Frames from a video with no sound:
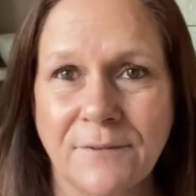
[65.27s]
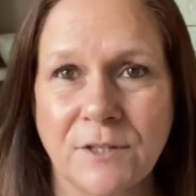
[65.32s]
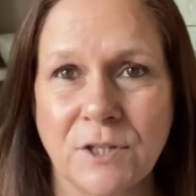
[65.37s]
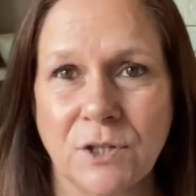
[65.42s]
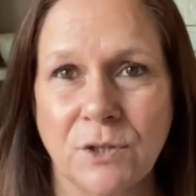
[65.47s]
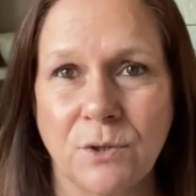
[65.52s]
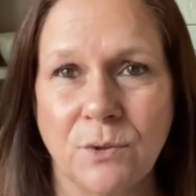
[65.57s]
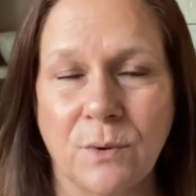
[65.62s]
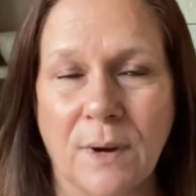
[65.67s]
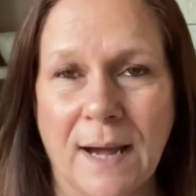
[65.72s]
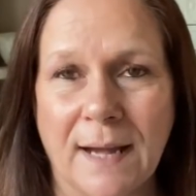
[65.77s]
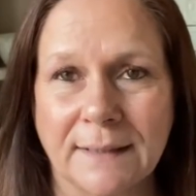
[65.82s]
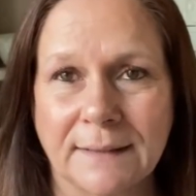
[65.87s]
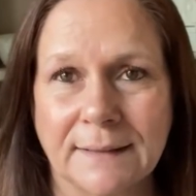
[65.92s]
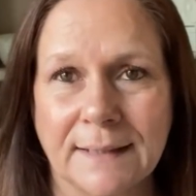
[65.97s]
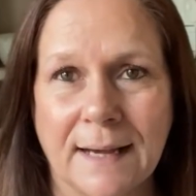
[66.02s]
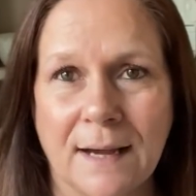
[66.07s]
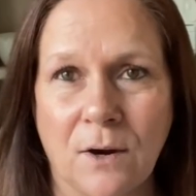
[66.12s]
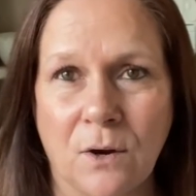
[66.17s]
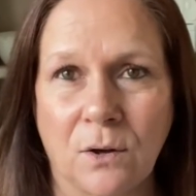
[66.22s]
to add
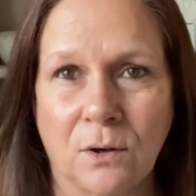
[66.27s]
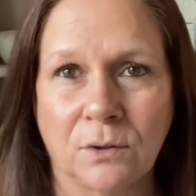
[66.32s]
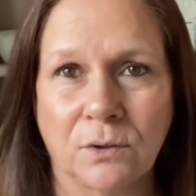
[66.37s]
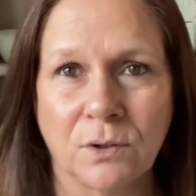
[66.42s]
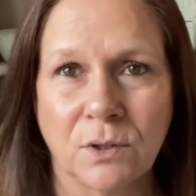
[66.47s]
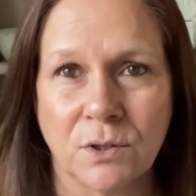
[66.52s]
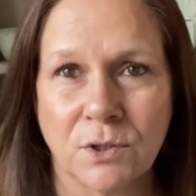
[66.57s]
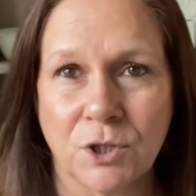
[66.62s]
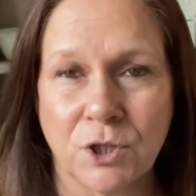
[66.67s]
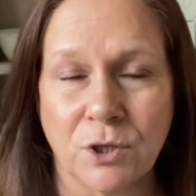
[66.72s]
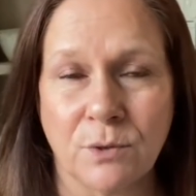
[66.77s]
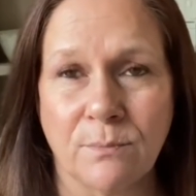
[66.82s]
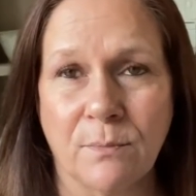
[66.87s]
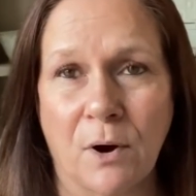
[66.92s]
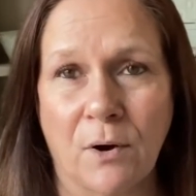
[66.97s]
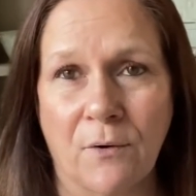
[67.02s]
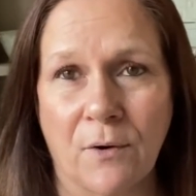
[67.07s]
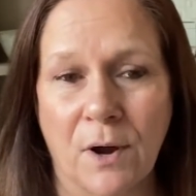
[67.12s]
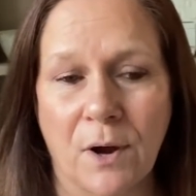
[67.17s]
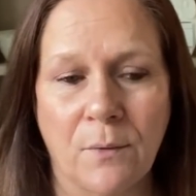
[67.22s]
that on
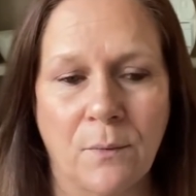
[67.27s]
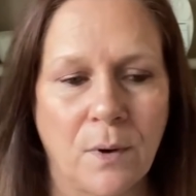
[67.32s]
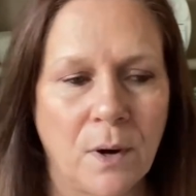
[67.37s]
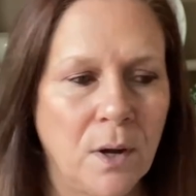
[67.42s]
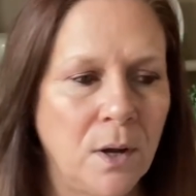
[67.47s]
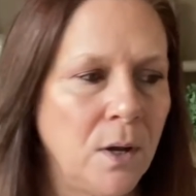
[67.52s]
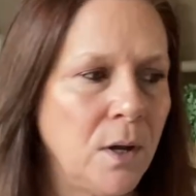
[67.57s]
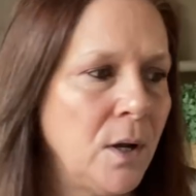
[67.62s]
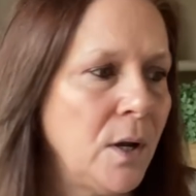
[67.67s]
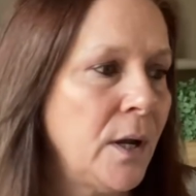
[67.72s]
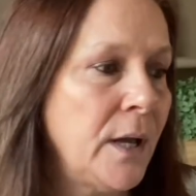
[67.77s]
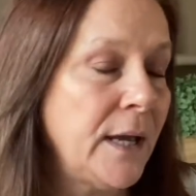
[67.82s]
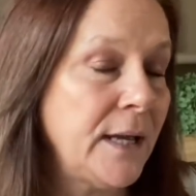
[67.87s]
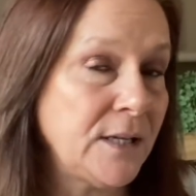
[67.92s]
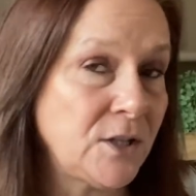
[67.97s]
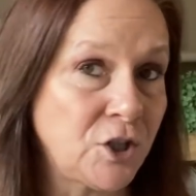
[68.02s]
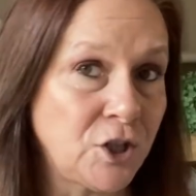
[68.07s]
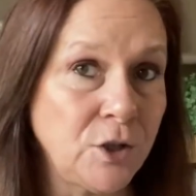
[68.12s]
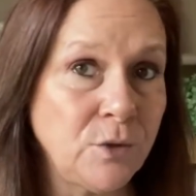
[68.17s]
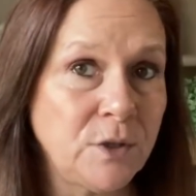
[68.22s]
tomorrow.
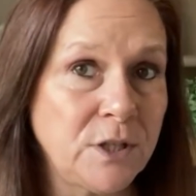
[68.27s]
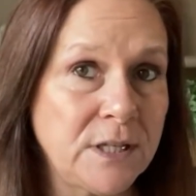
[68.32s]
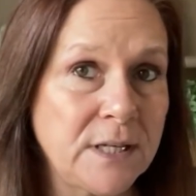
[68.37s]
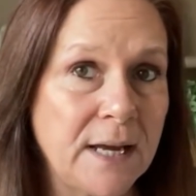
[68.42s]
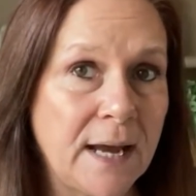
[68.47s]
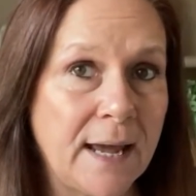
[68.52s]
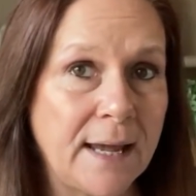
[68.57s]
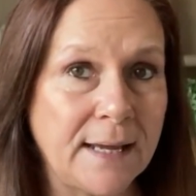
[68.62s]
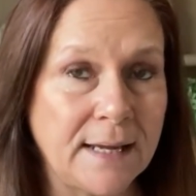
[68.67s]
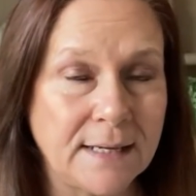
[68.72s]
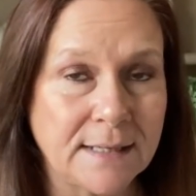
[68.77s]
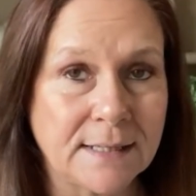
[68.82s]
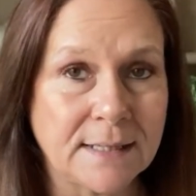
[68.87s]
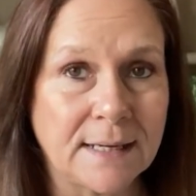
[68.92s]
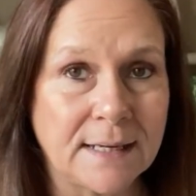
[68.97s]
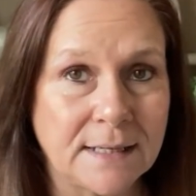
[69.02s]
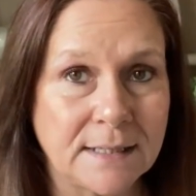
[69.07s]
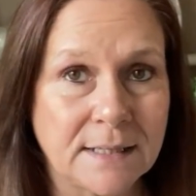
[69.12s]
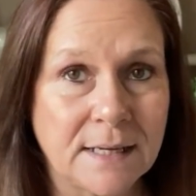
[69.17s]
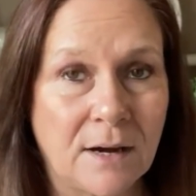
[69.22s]
It's due today,
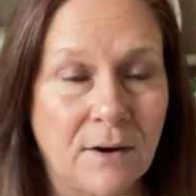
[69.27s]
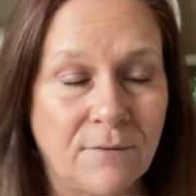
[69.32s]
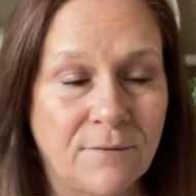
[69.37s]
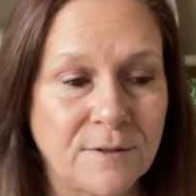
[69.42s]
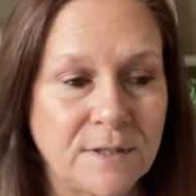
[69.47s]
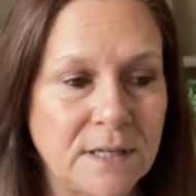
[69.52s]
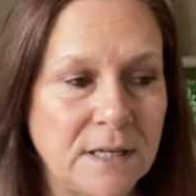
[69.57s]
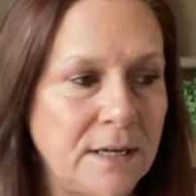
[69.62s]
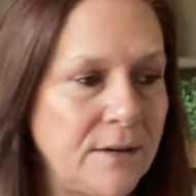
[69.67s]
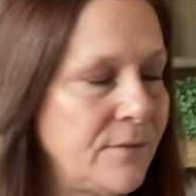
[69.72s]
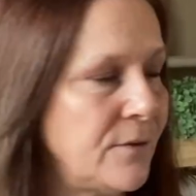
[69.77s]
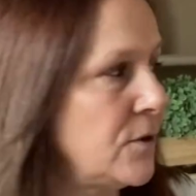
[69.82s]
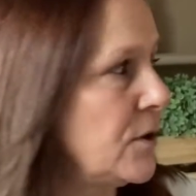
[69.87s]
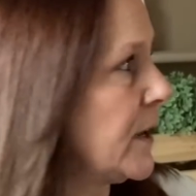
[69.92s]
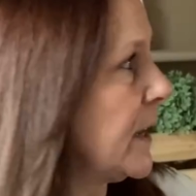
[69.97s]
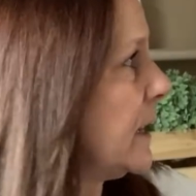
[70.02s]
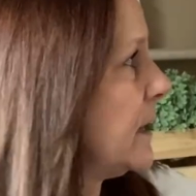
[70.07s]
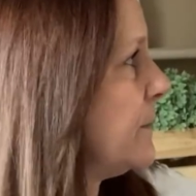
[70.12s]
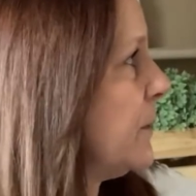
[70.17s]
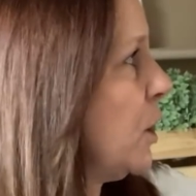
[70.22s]
it's out for
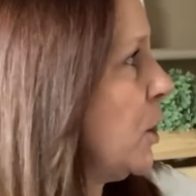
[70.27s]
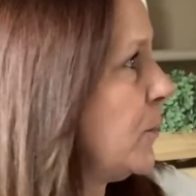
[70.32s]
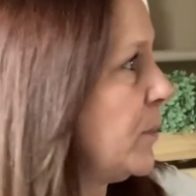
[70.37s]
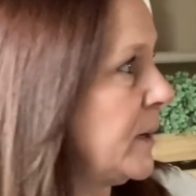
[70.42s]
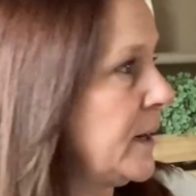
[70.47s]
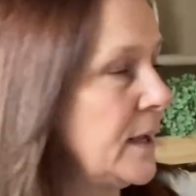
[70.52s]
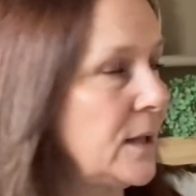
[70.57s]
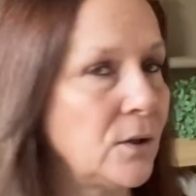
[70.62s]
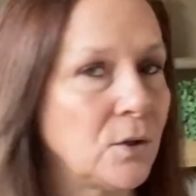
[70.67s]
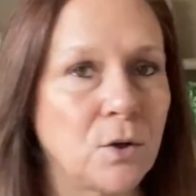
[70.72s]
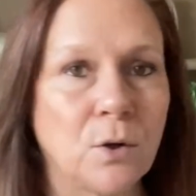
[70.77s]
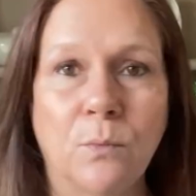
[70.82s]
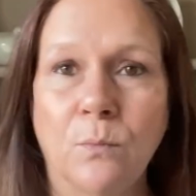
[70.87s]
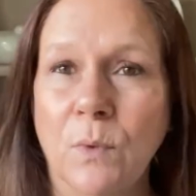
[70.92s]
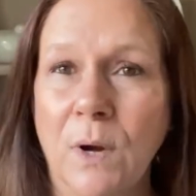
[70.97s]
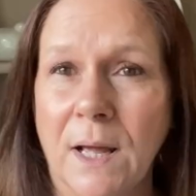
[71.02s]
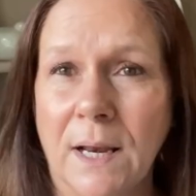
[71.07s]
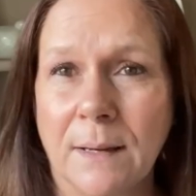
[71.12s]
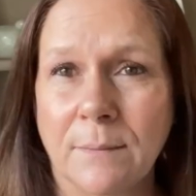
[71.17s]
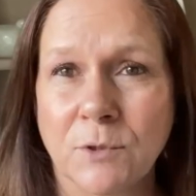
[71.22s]
delivery, and I'm hoping it'll come
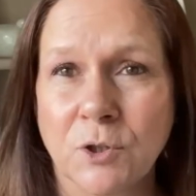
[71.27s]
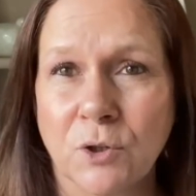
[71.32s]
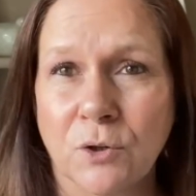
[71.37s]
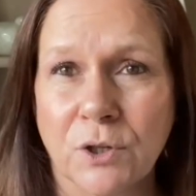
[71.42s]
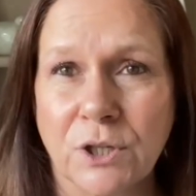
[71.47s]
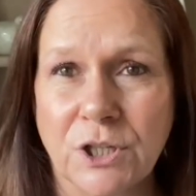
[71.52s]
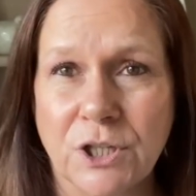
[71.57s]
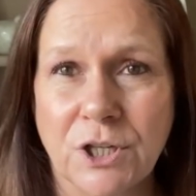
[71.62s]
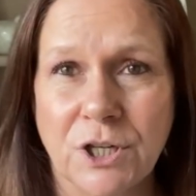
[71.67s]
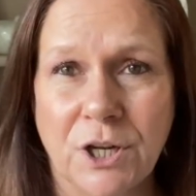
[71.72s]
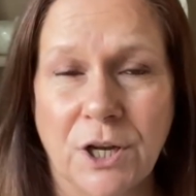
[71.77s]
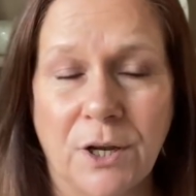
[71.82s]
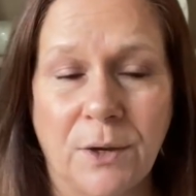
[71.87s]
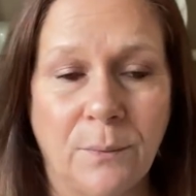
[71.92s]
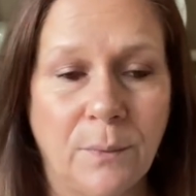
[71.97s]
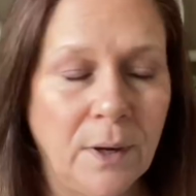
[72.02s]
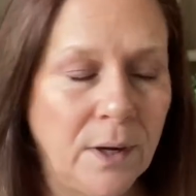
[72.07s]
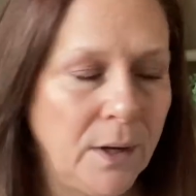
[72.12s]
while I'm talking to you.